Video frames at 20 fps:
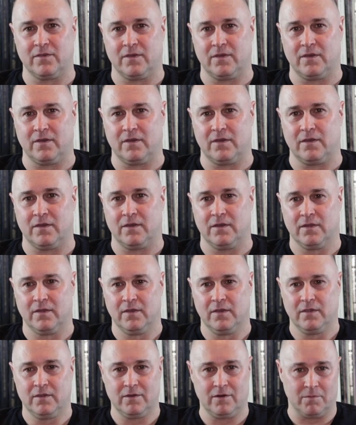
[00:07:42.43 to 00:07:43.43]

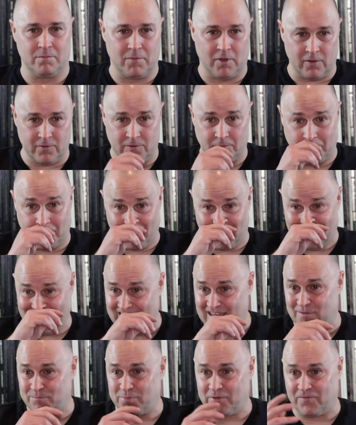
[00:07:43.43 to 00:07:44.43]
you know, multiple
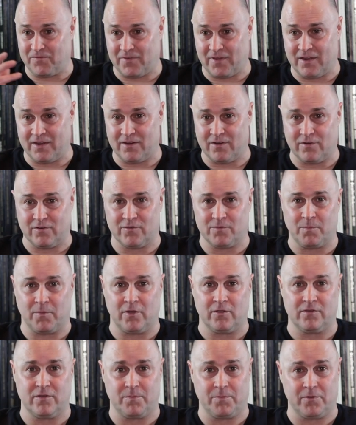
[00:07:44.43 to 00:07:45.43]
amplifiers,
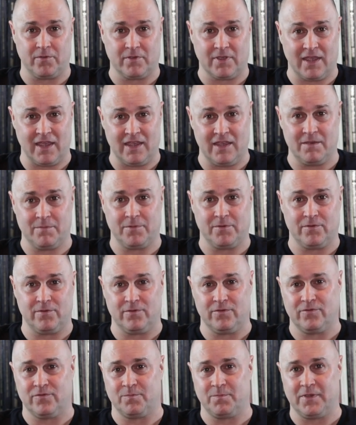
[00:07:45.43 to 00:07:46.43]
multiple
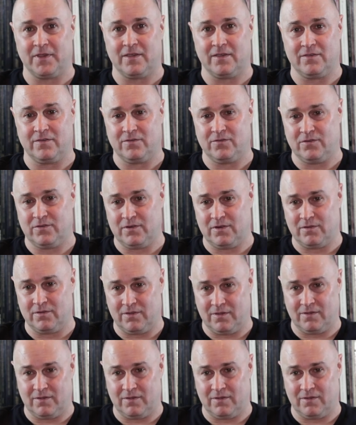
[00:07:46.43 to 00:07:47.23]
cables, because you know,